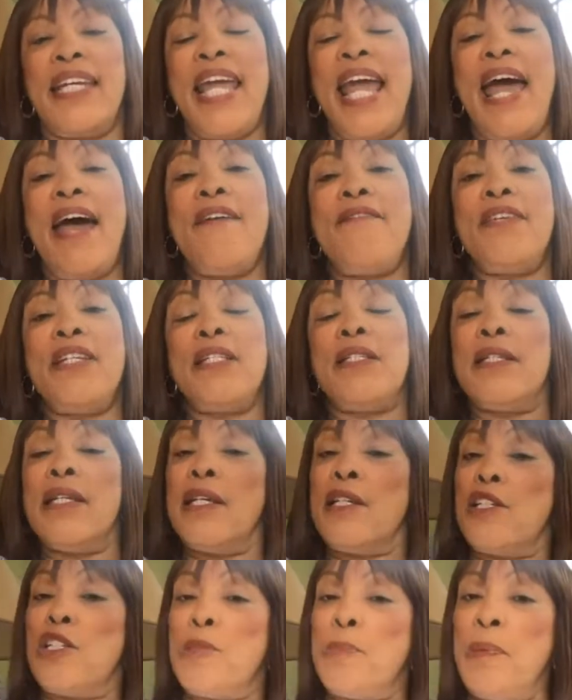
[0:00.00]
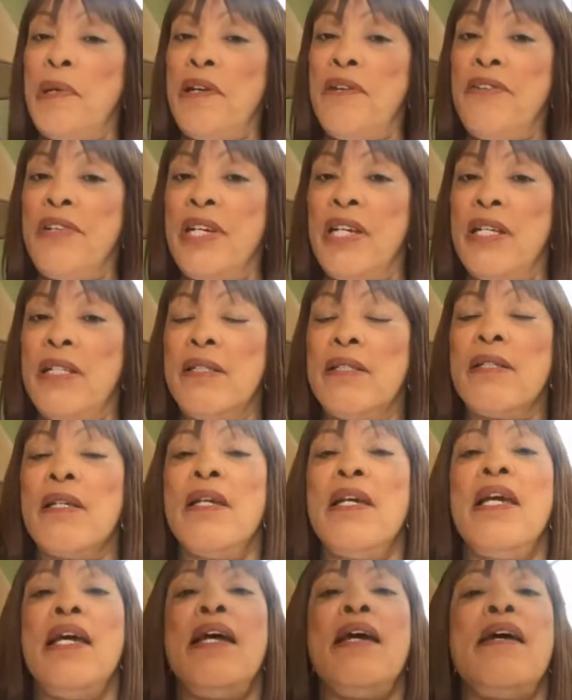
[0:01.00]
Cavitt's experience,
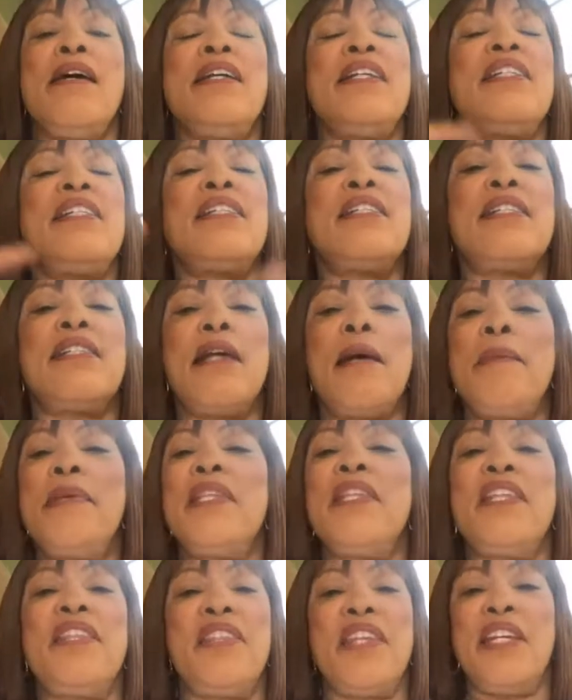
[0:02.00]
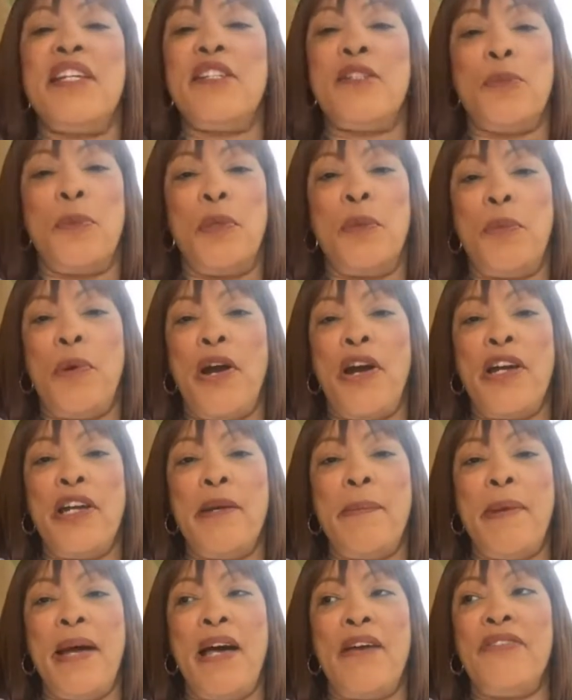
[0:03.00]
some of the things we
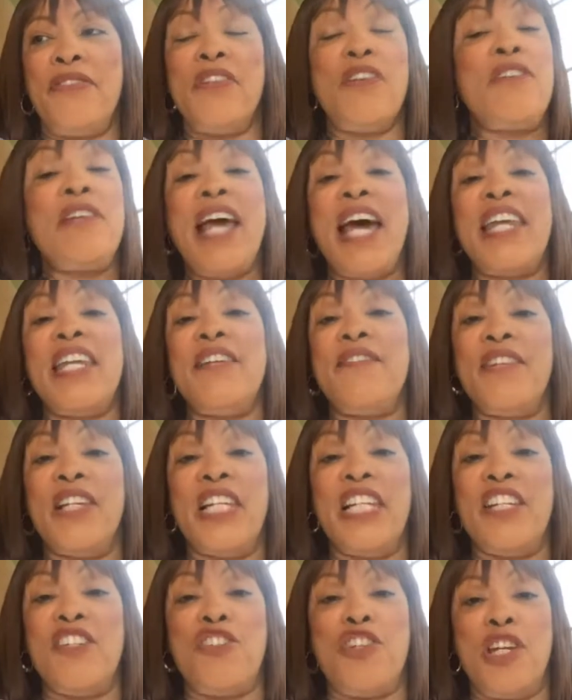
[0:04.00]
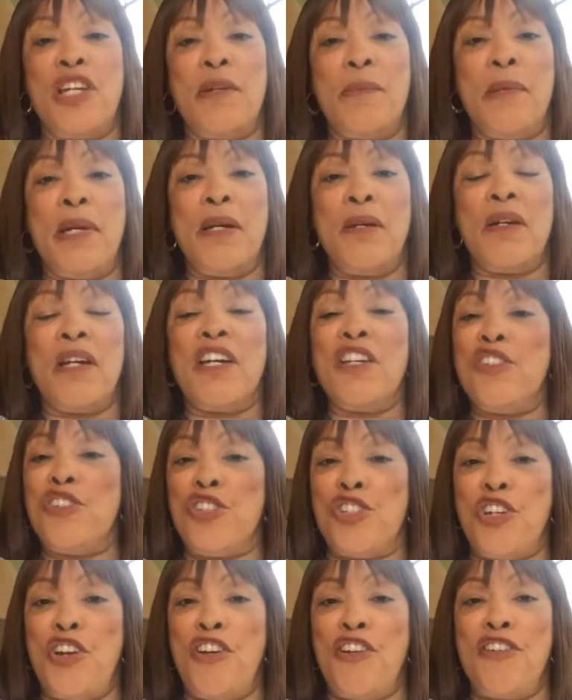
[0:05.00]
worry about, they're not even legitimate
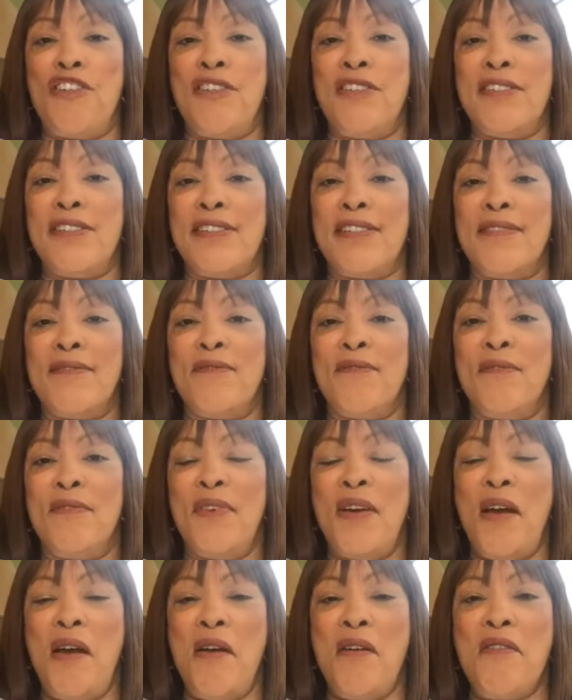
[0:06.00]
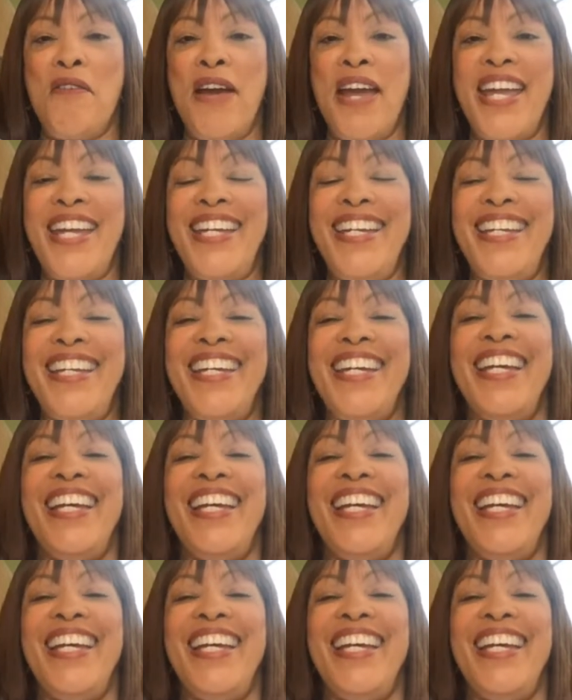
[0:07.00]
concerns. All right.